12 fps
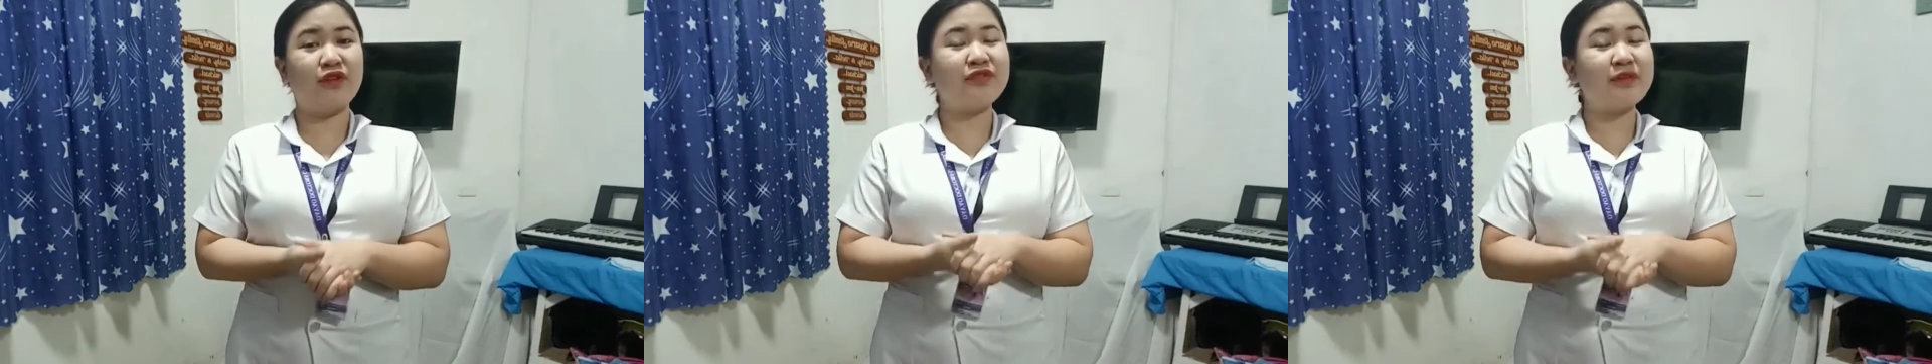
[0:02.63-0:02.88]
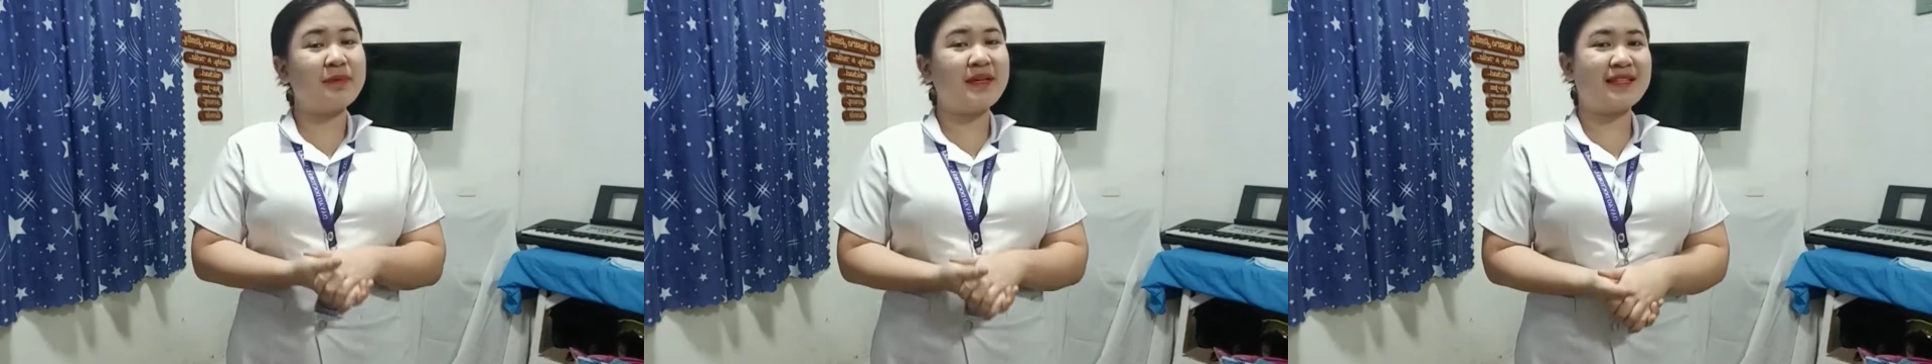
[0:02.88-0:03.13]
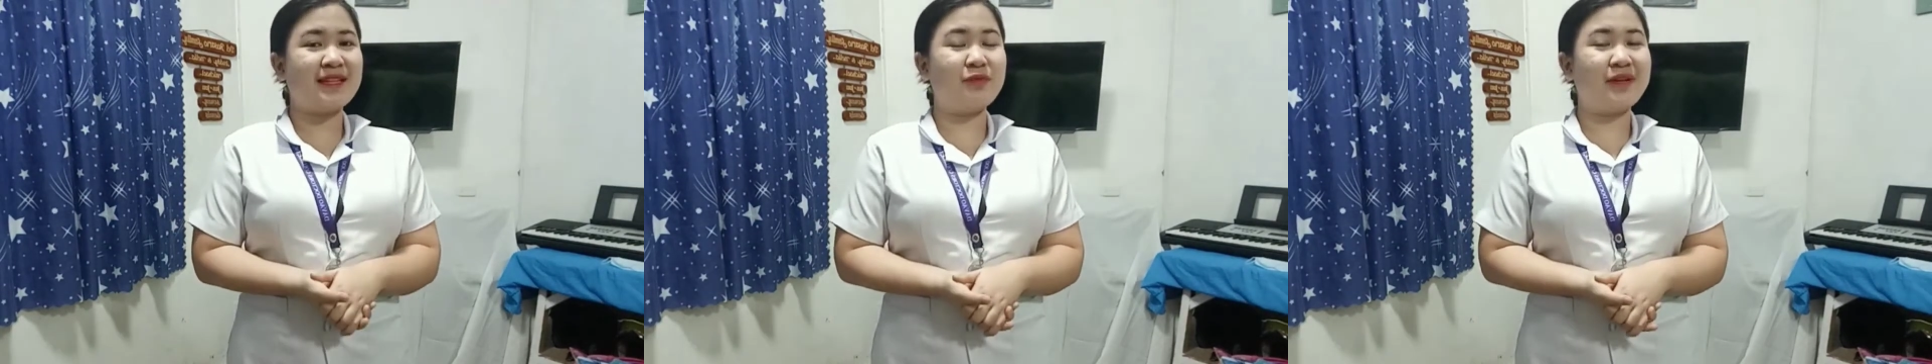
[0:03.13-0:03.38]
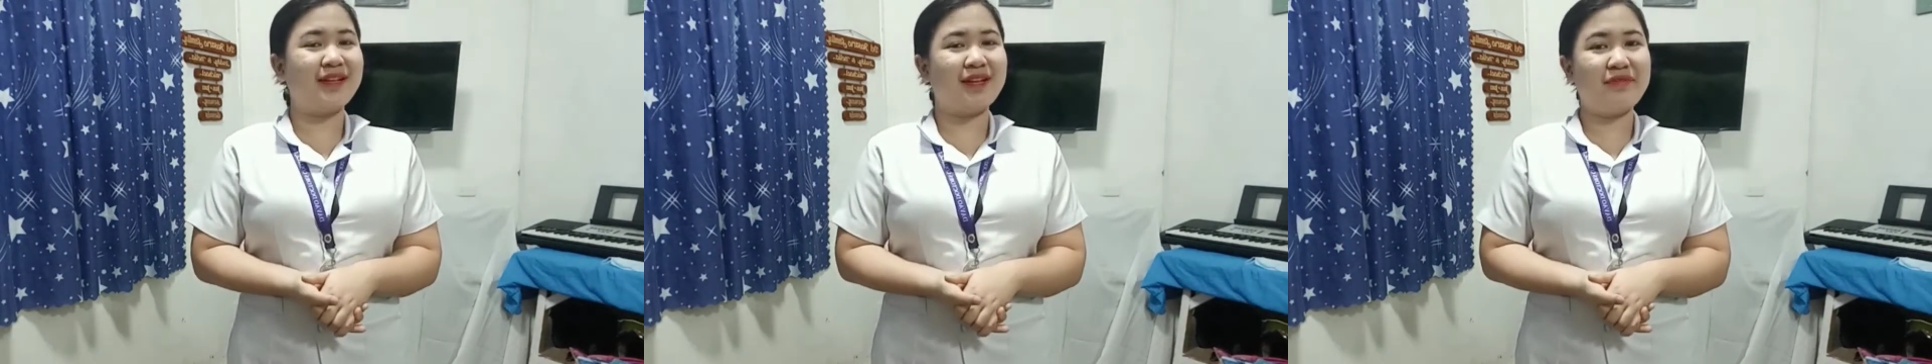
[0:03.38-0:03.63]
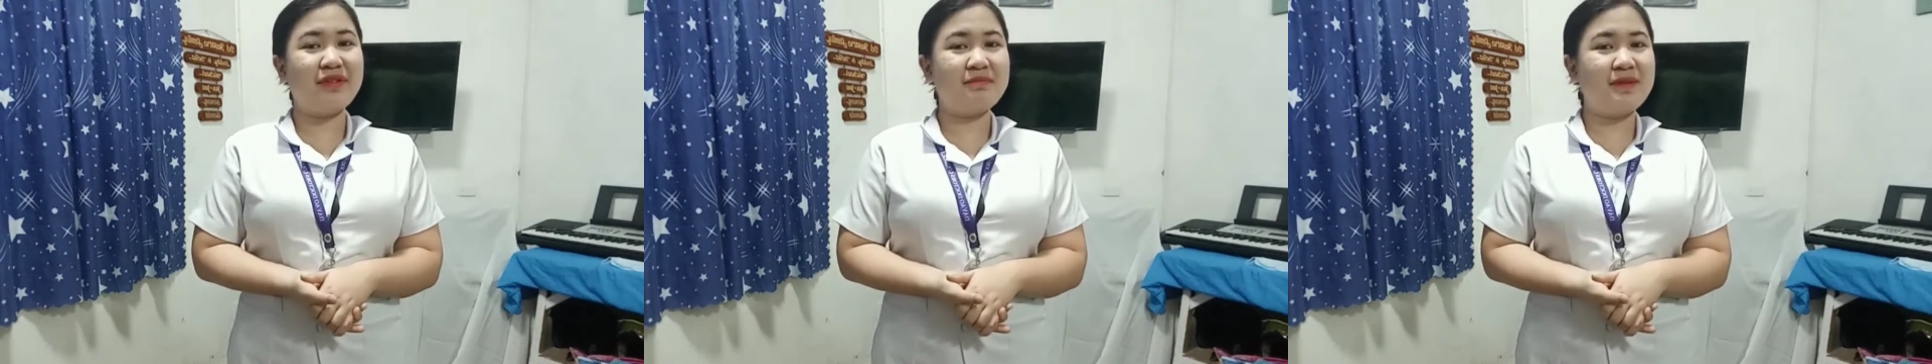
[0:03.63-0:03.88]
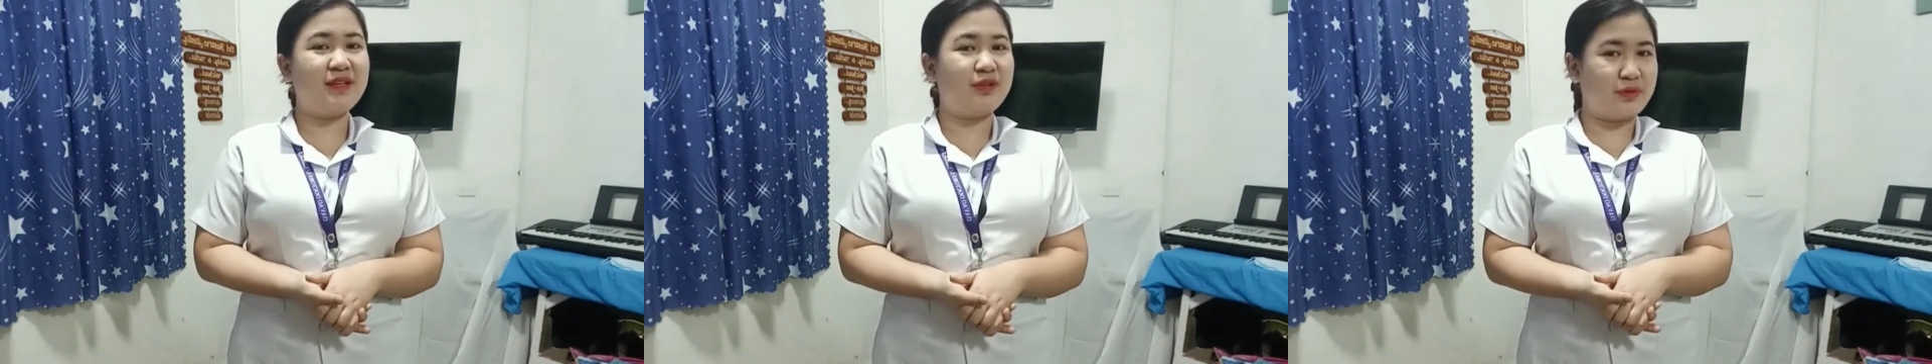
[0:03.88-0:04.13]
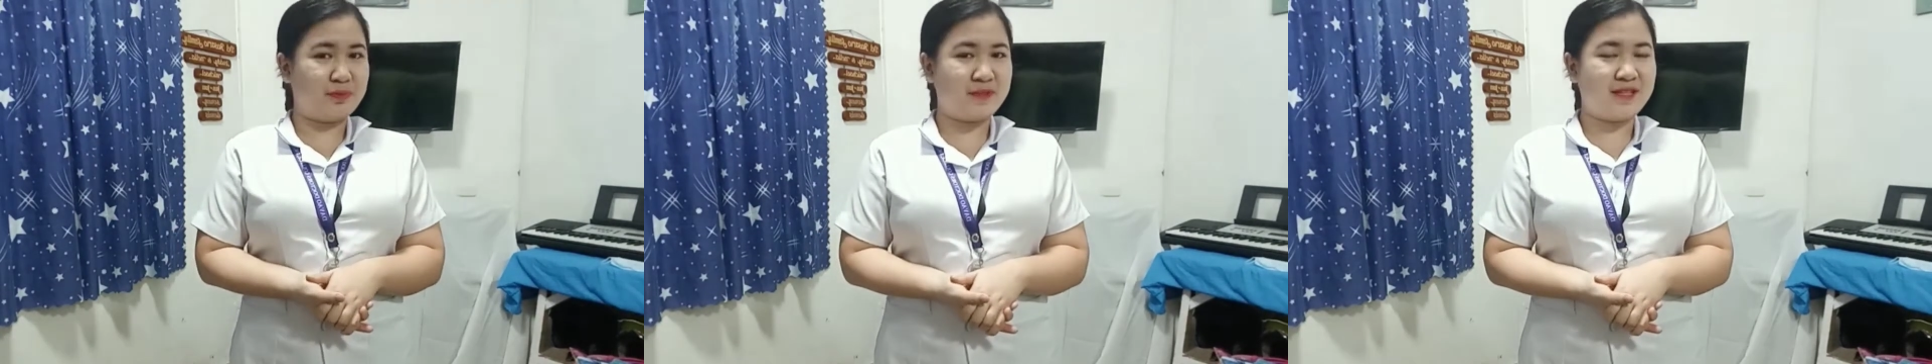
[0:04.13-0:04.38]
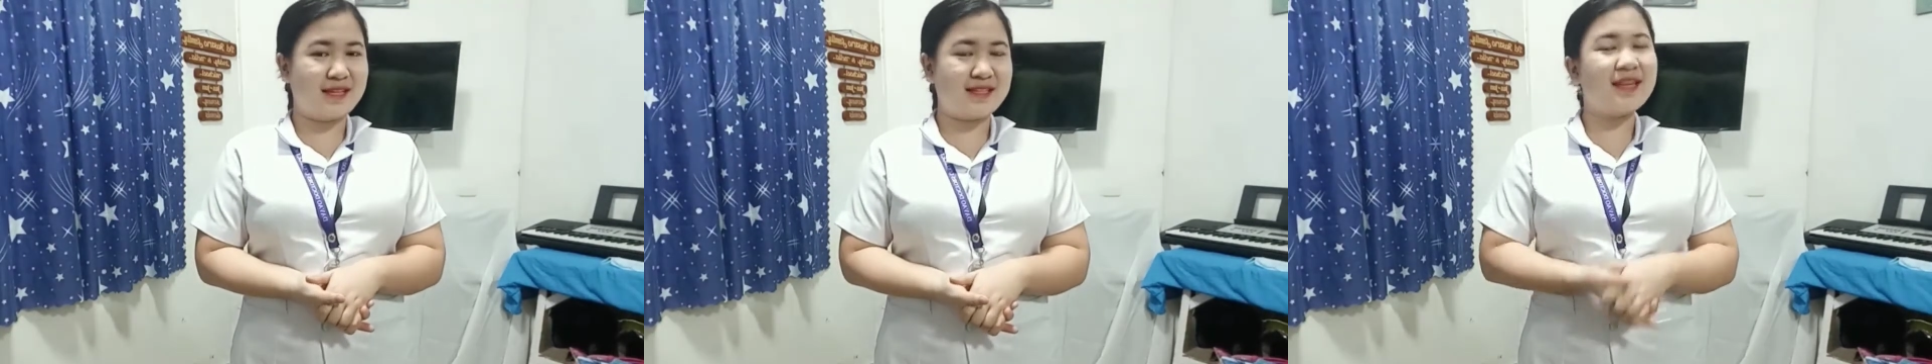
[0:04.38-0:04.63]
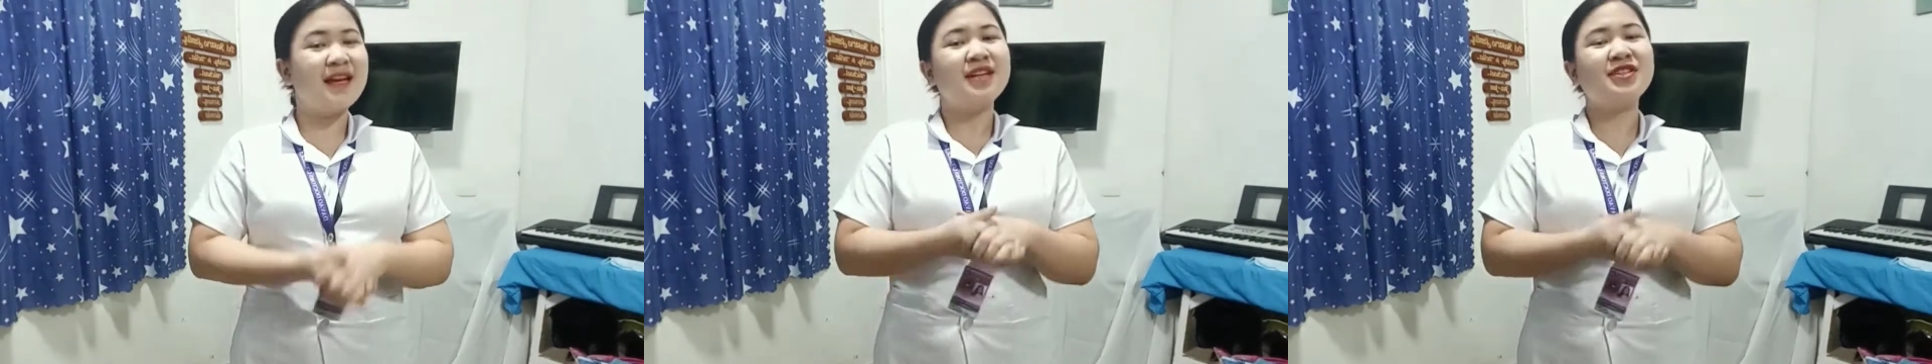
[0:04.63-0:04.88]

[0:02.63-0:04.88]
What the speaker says: from BSN 111B Group 6.